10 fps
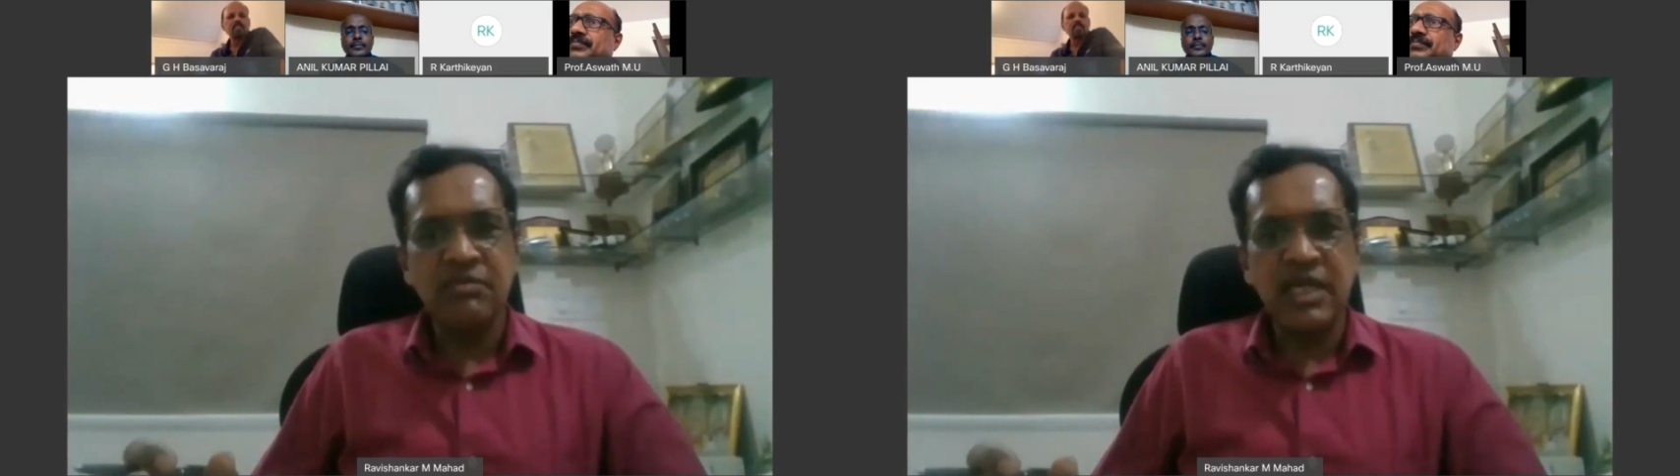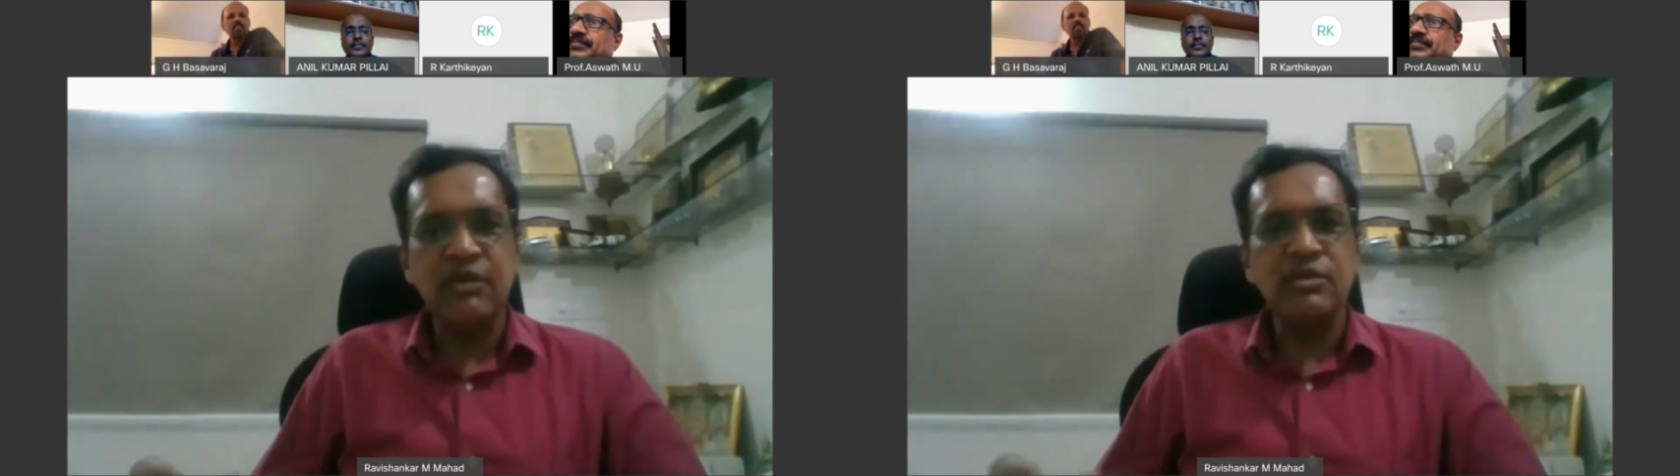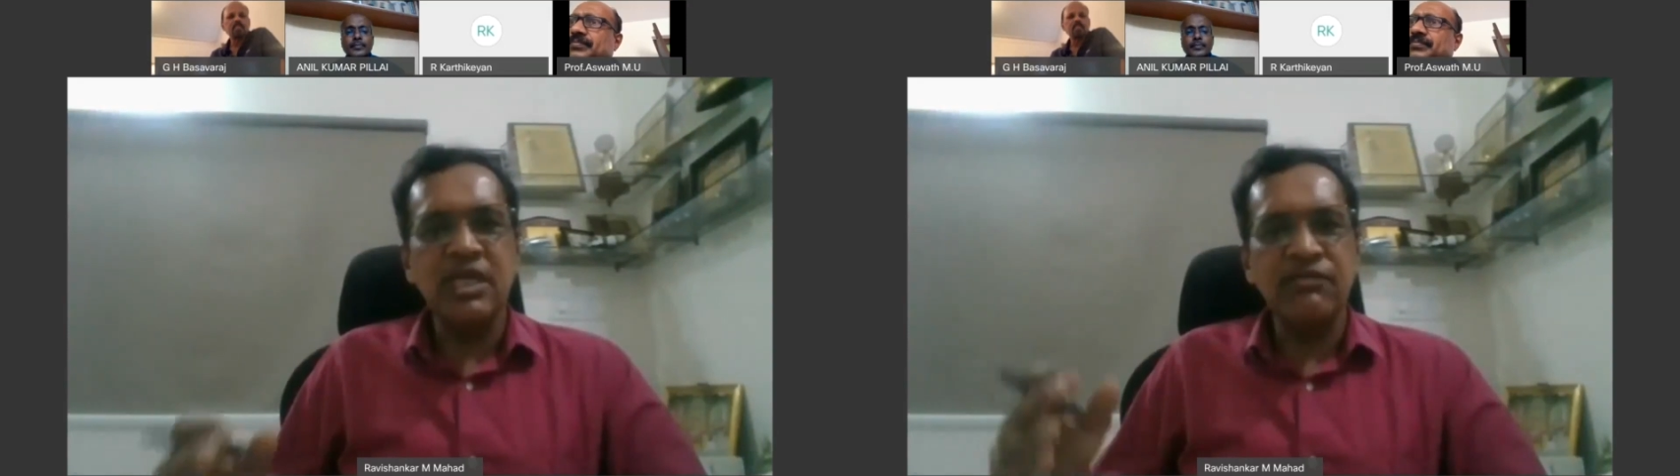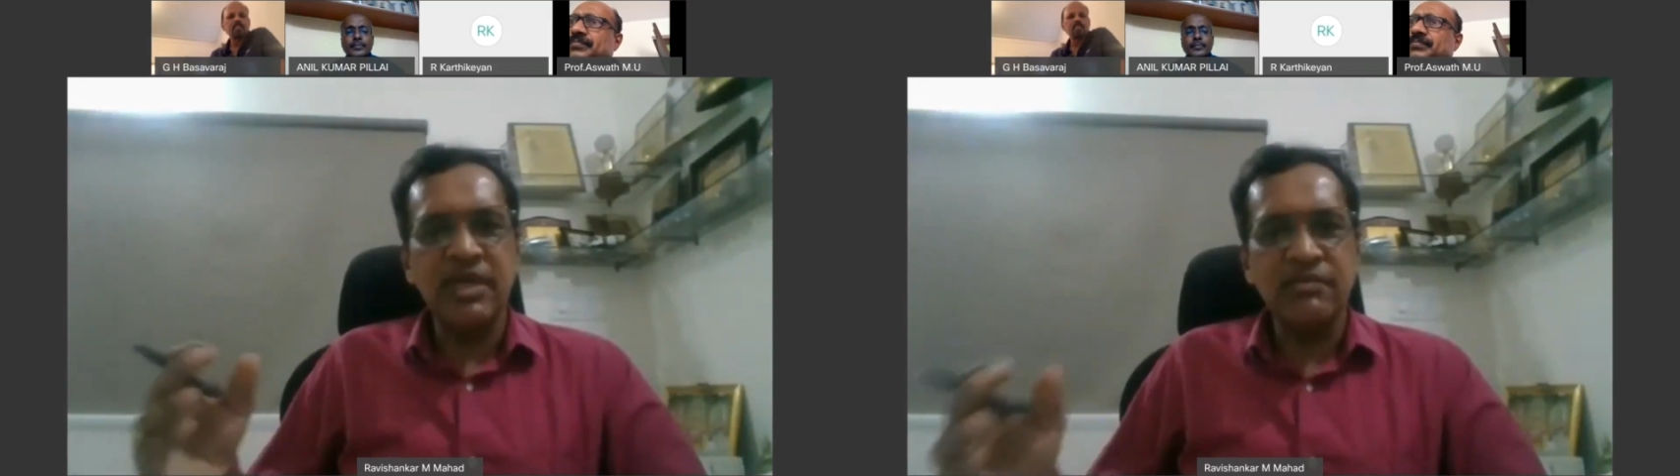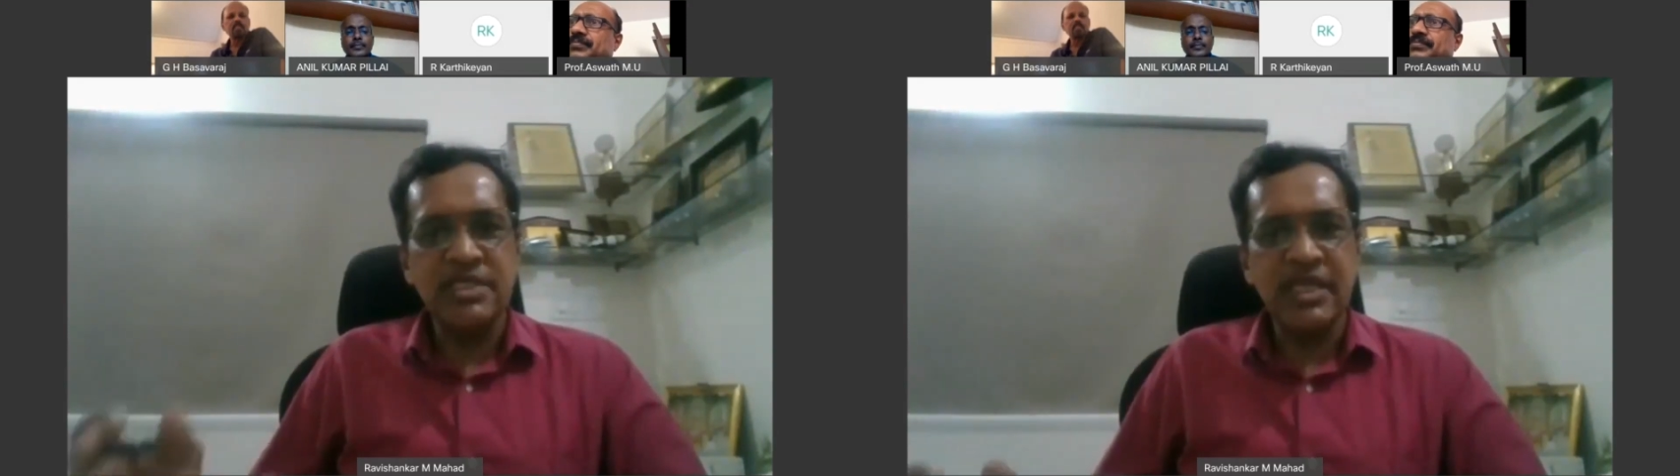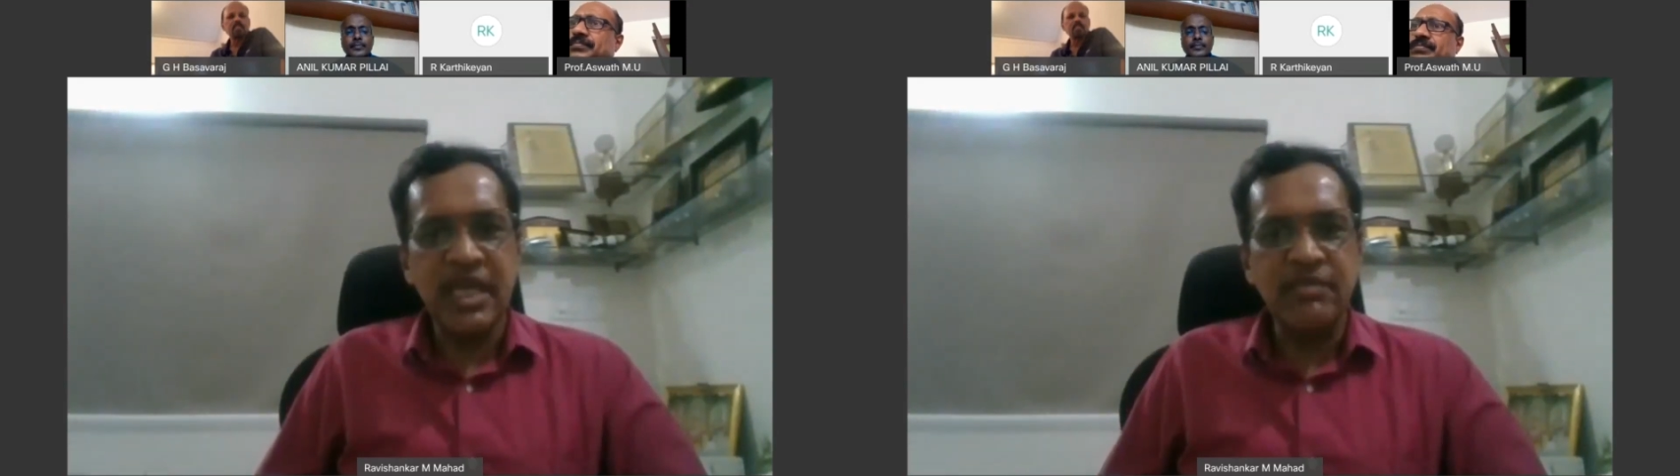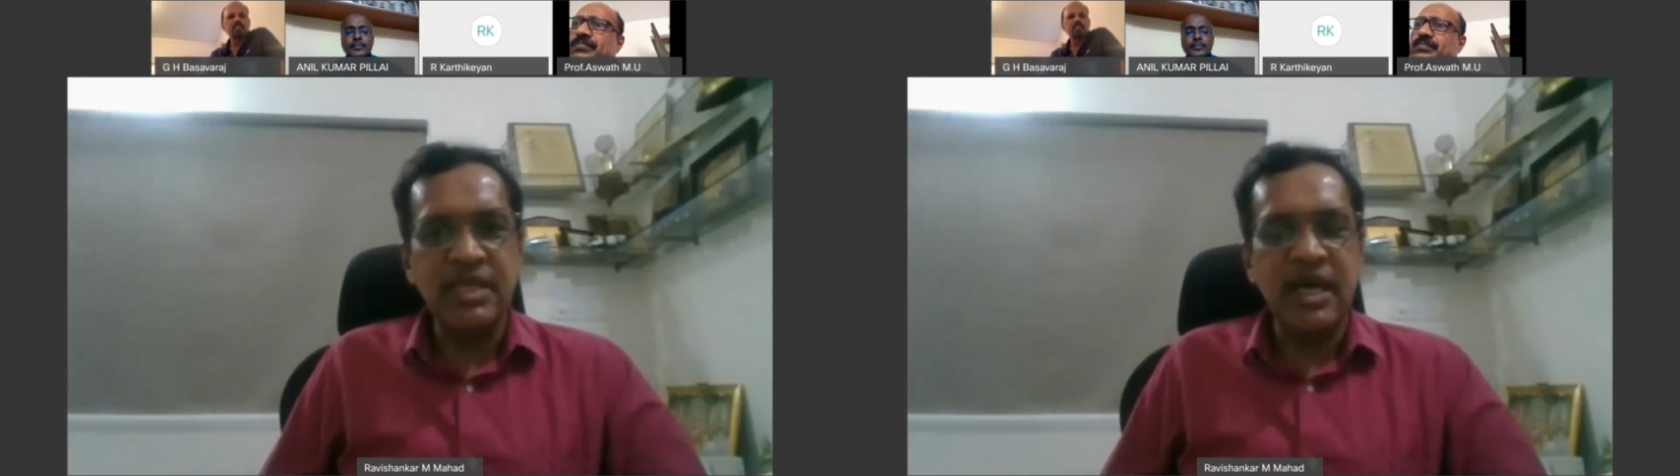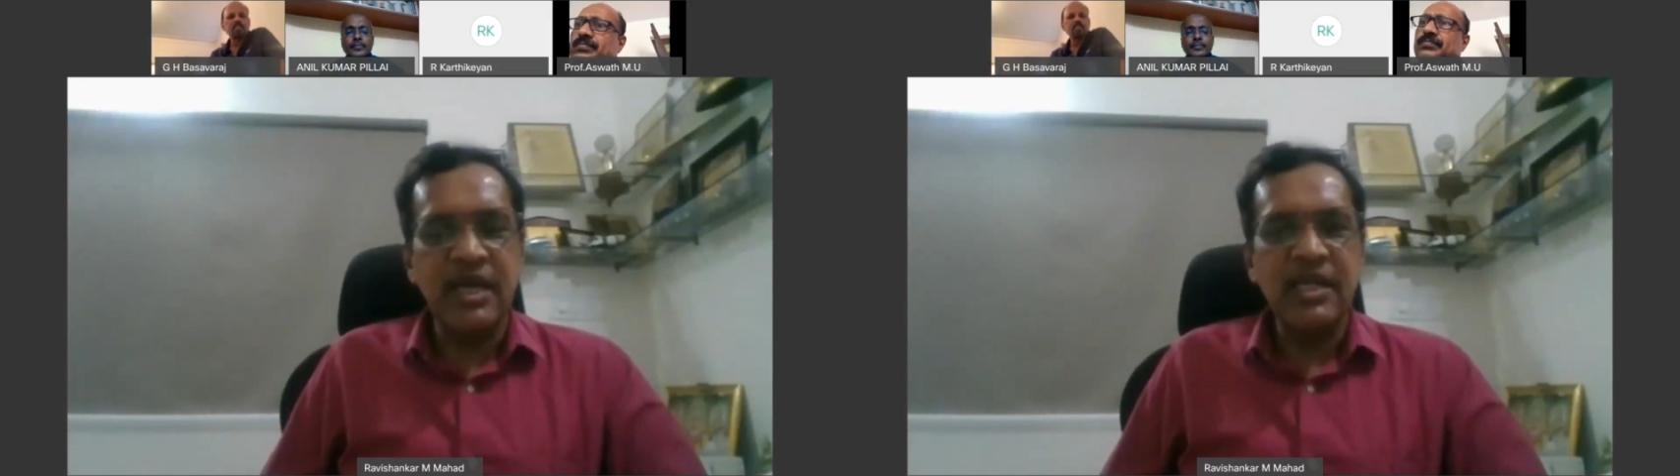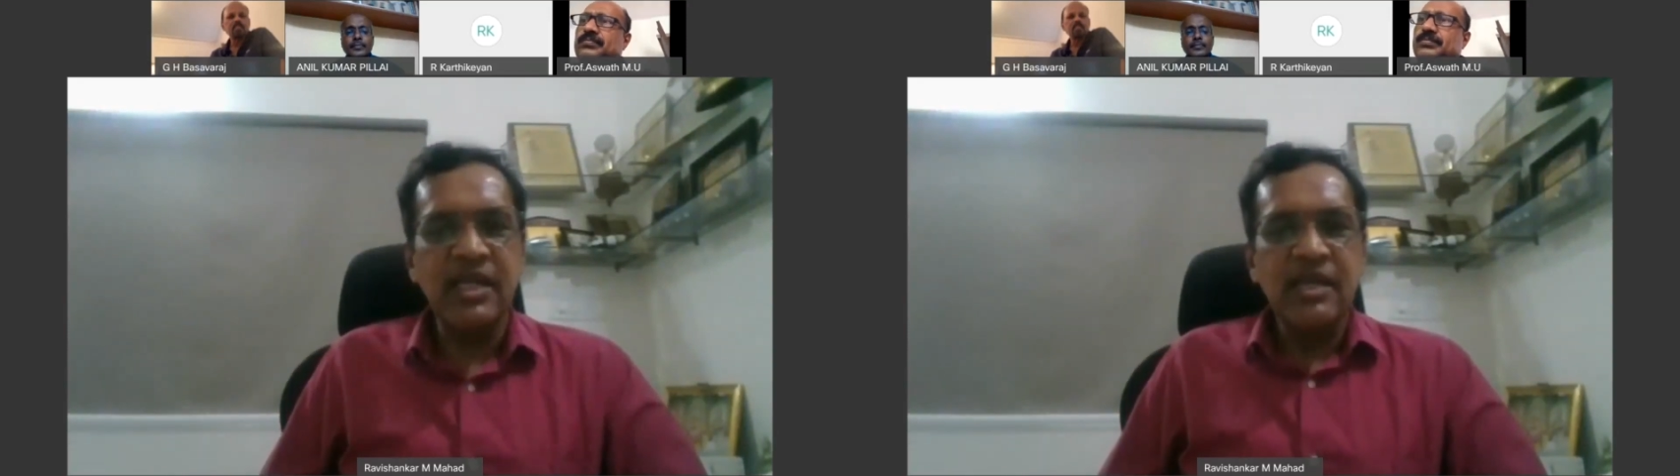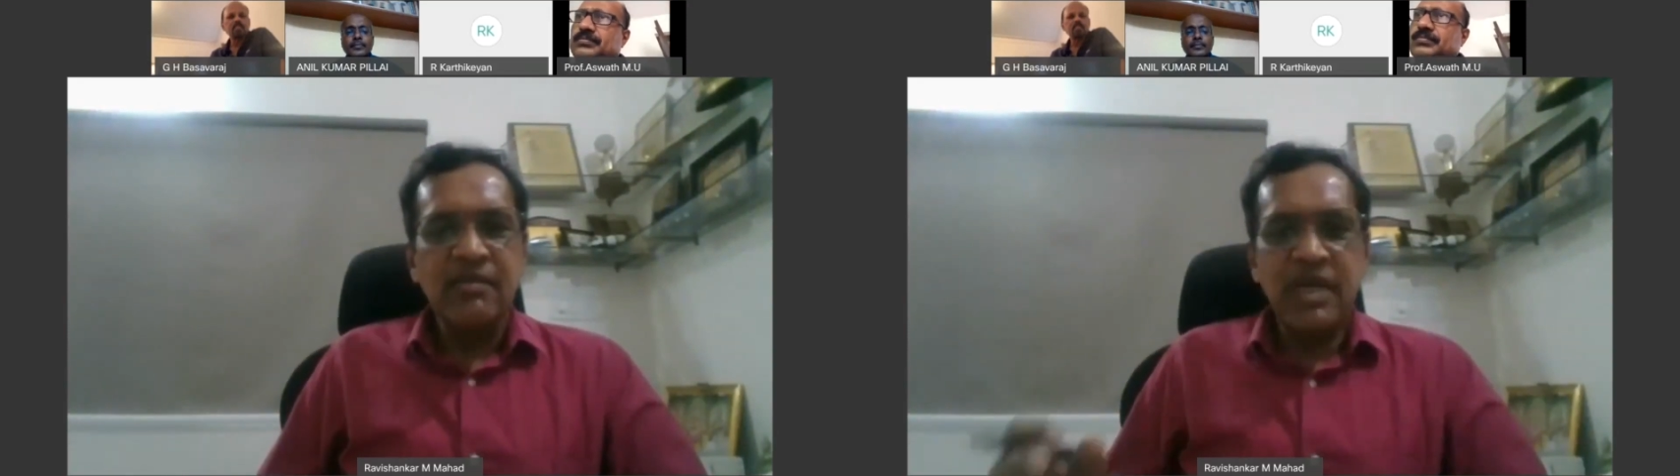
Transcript: redosing of admixture can be done.